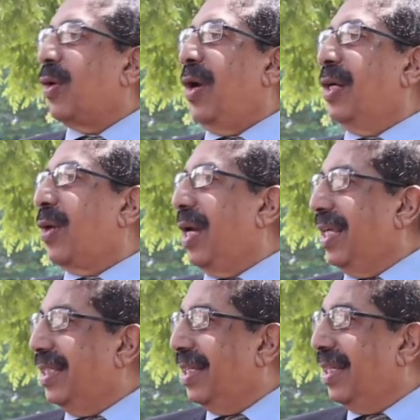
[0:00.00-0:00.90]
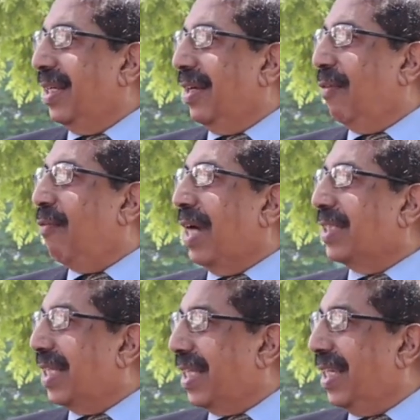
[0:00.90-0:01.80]
once a year, we had a
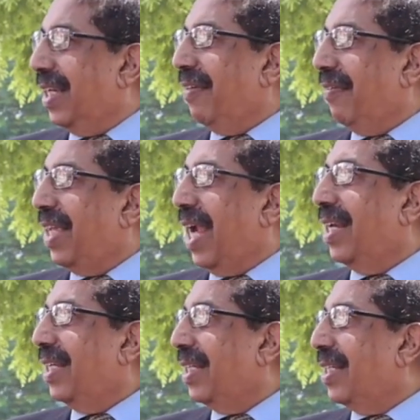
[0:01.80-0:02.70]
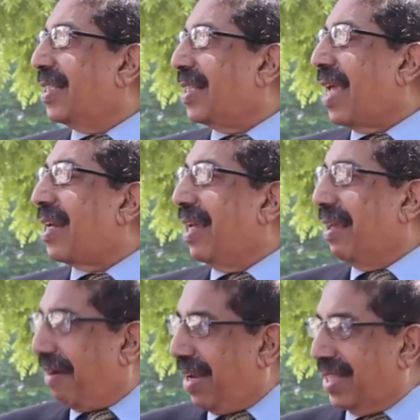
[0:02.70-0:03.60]
cycling race.
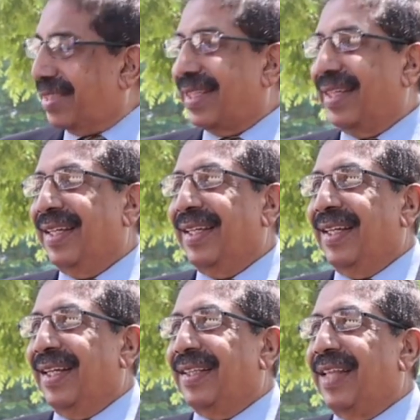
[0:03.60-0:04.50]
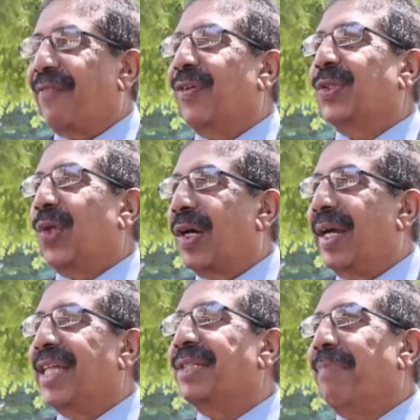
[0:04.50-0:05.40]
That was organized by me.
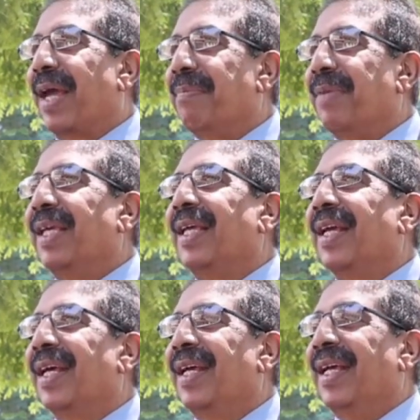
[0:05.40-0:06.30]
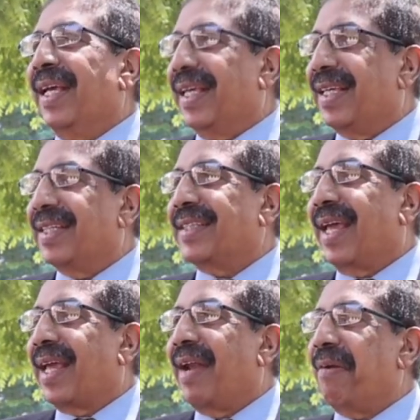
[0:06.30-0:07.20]
Yes, I can remember.
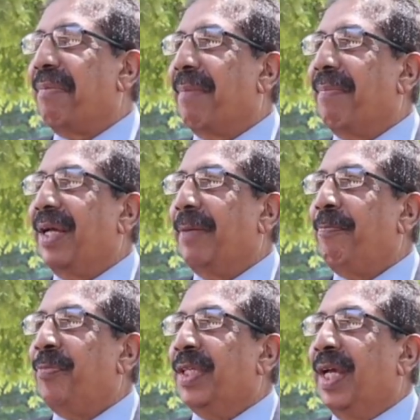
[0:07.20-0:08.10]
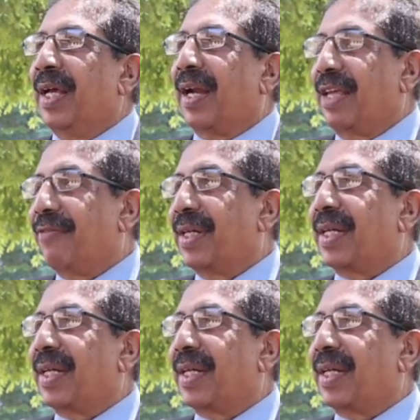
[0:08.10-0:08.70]
Rifle Club, Cycle Club.